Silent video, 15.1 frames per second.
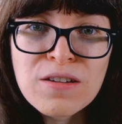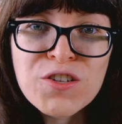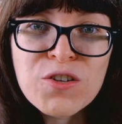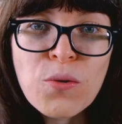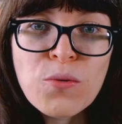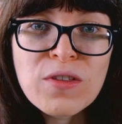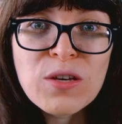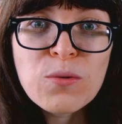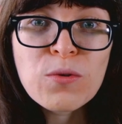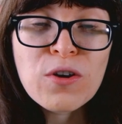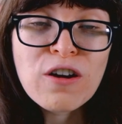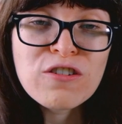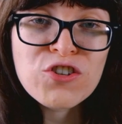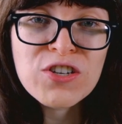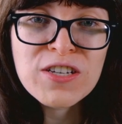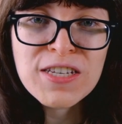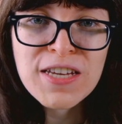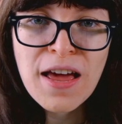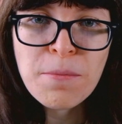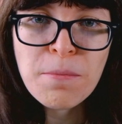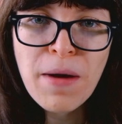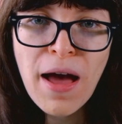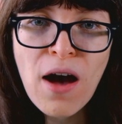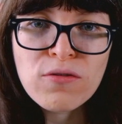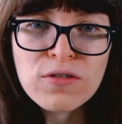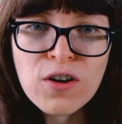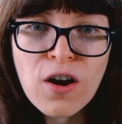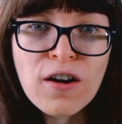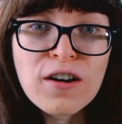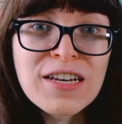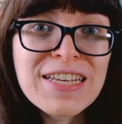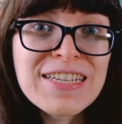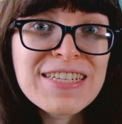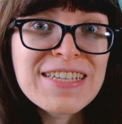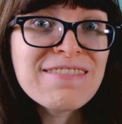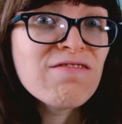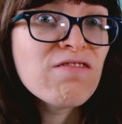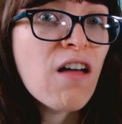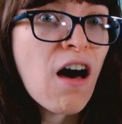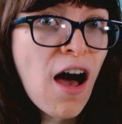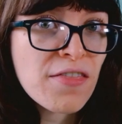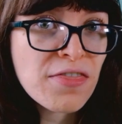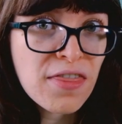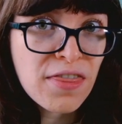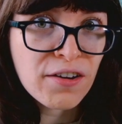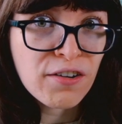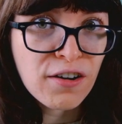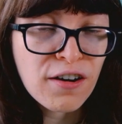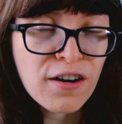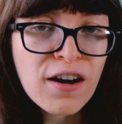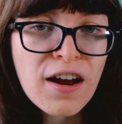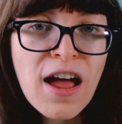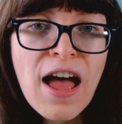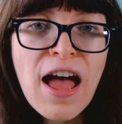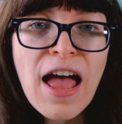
So the 110-pound card is a lot thicker,